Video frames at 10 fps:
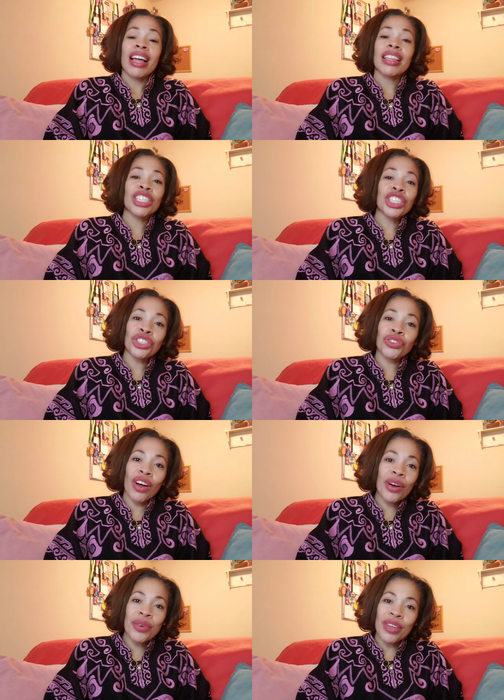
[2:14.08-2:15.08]
The
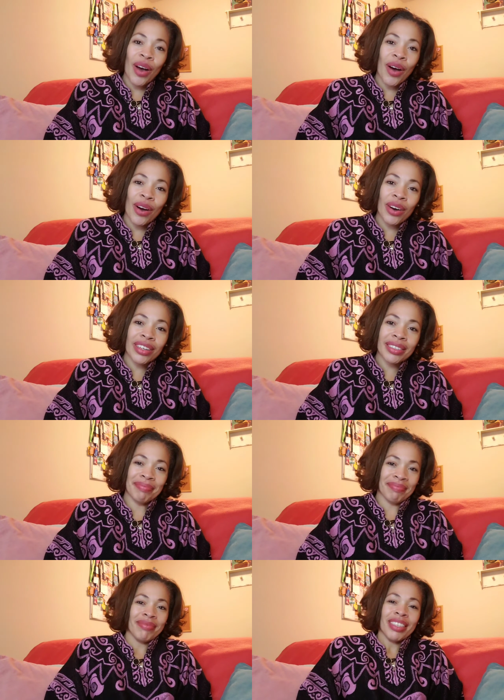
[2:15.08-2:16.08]
struggle, y'all.
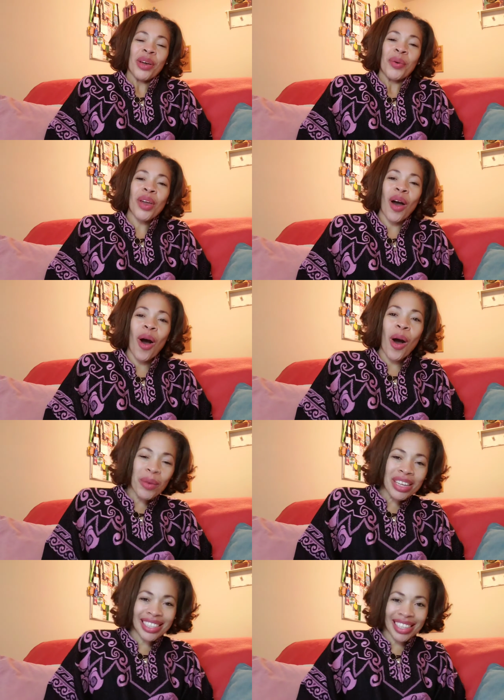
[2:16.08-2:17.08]
We
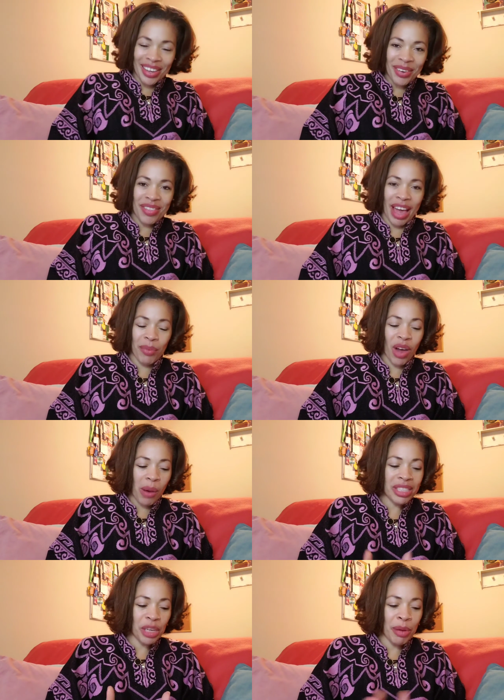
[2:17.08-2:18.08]
always hear that. We
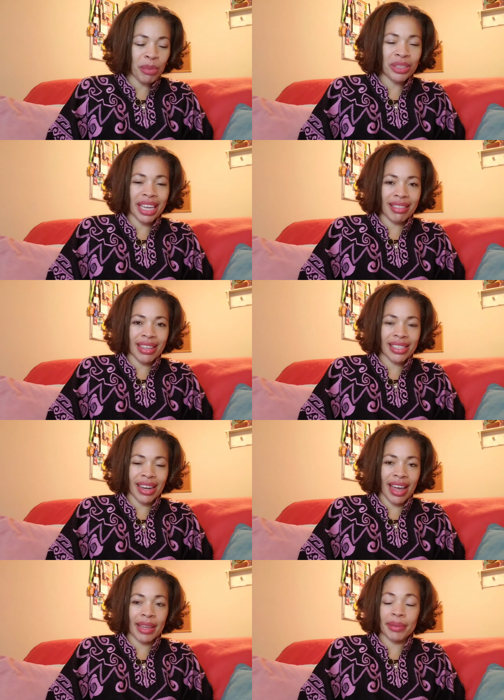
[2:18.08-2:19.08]
always hear people say things
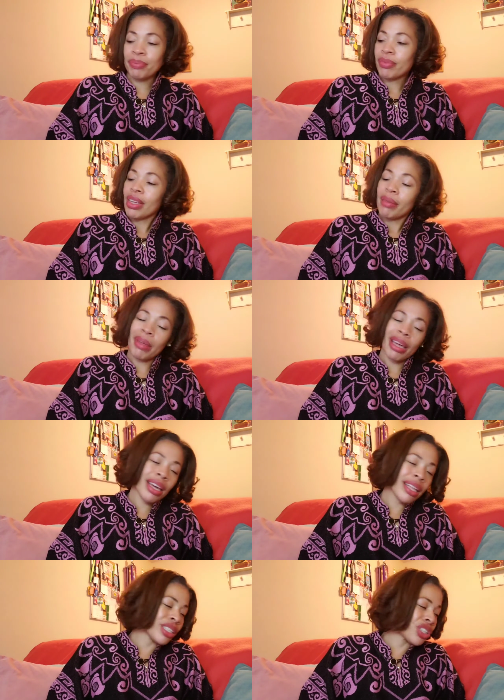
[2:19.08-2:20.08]
like,
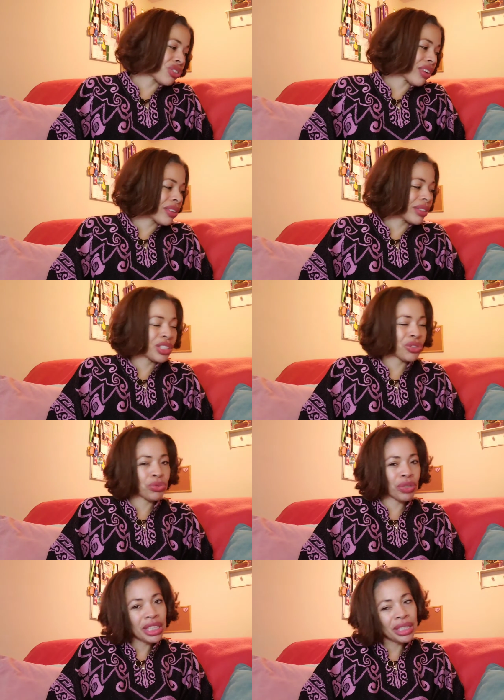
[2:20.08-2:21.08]
man, the struggle is
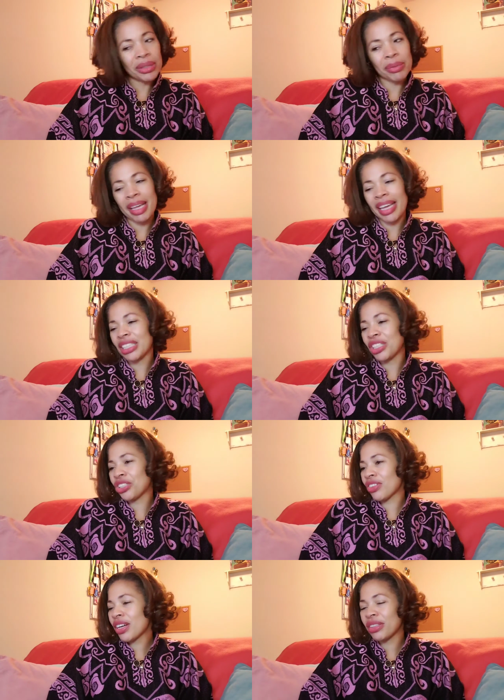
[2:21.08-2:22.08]
real, man. The
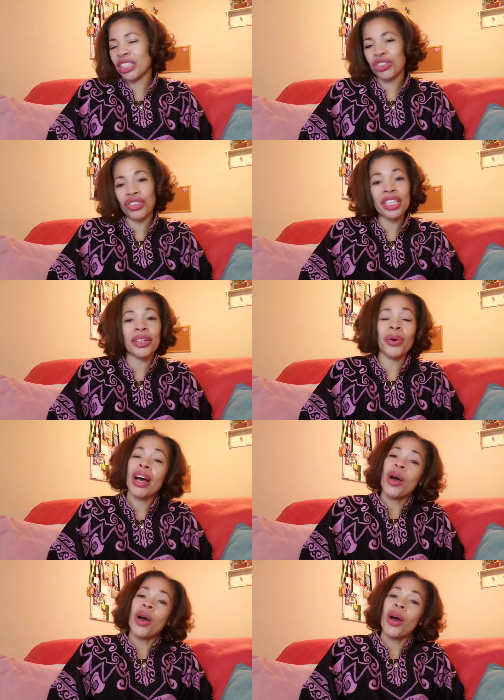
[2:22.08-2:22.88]
struggle is real.